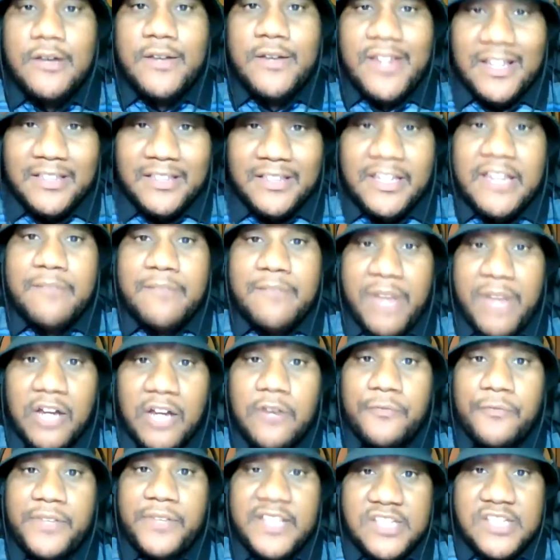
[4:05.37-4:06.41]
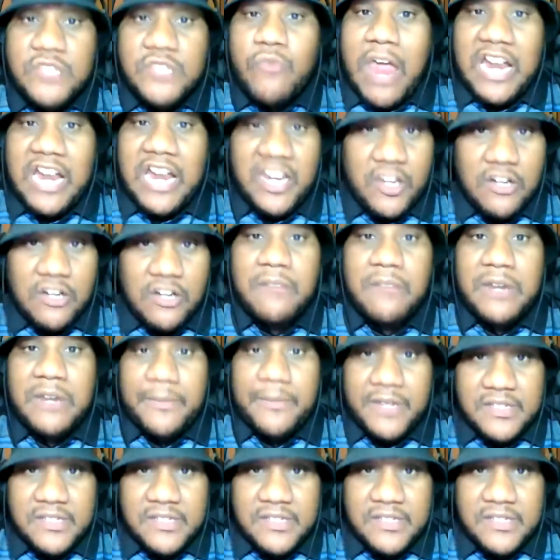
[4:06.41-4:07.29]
get better for this SWAC year coming up?